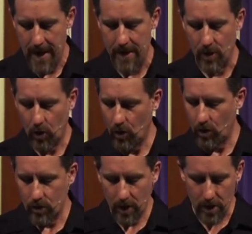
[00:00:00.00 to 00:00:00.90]
and the
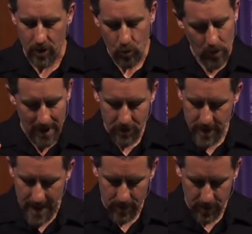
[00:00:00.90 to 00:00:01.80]
whole herd rushed
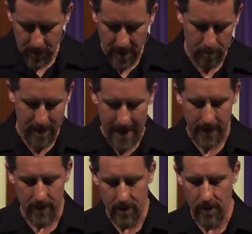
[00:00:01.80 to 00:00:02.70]
down the steep
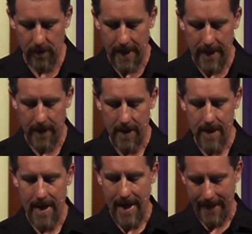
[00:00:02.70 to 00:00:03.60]
bank into the lake
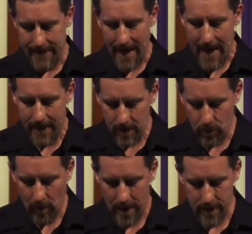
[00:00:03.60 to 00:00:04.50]
and died in
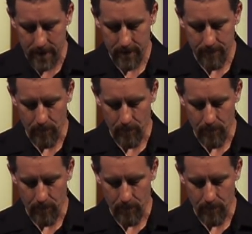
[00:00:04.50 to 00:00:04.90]
the water.